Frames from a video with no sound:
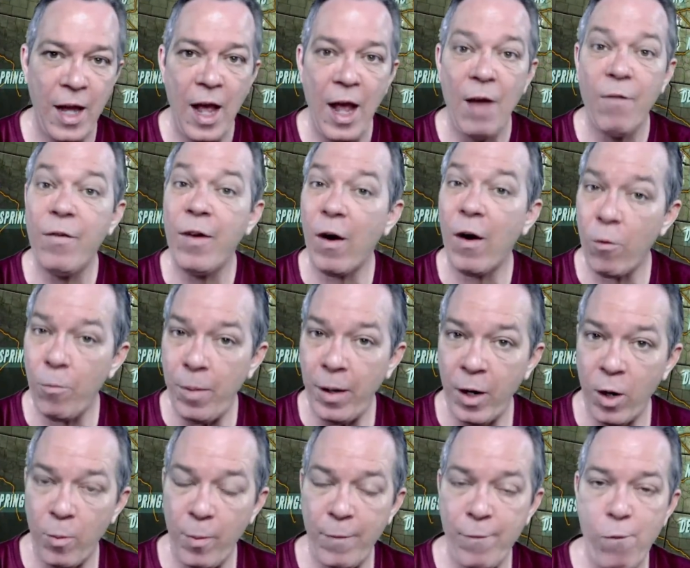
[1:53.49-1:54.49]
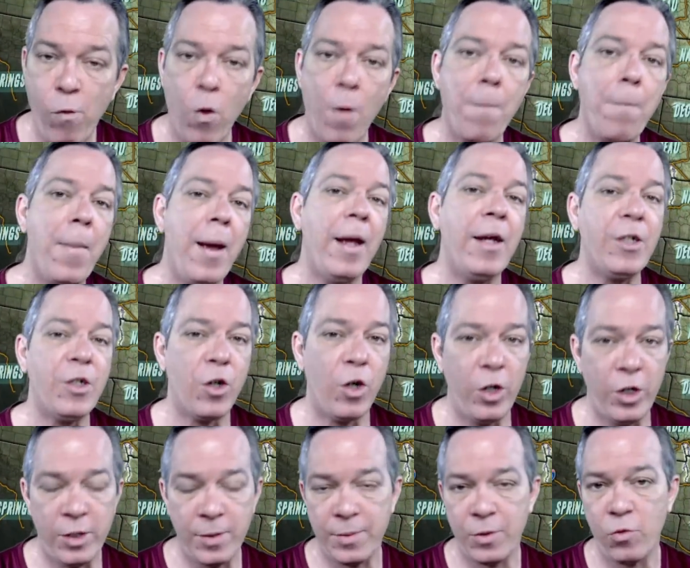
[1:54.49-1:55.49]
If you've never been here before, make sure
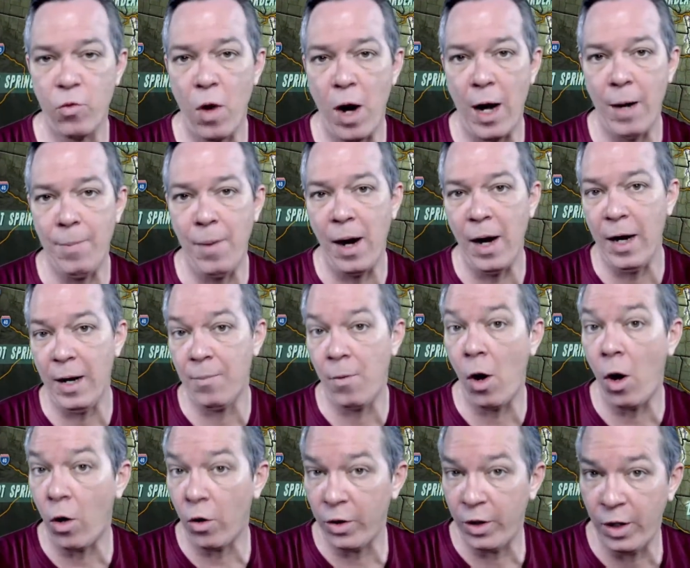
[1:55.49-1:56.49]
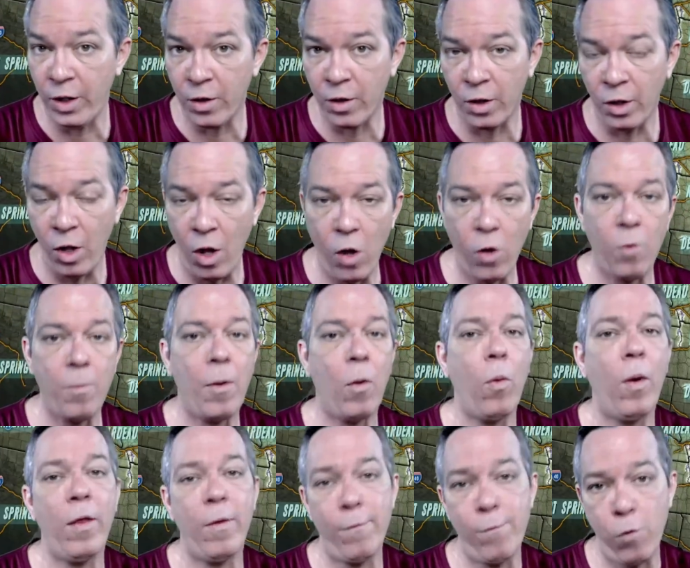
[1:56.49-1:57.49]
you subscribe. I am all year along with my
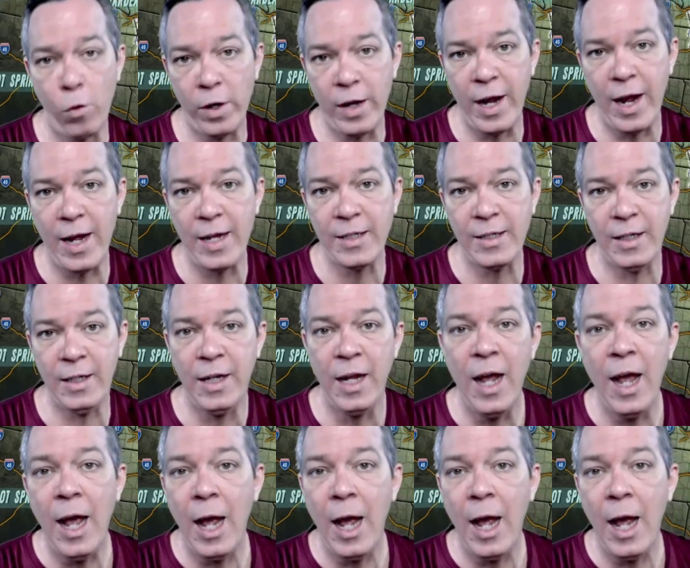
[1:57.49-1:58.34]
weather forecasting.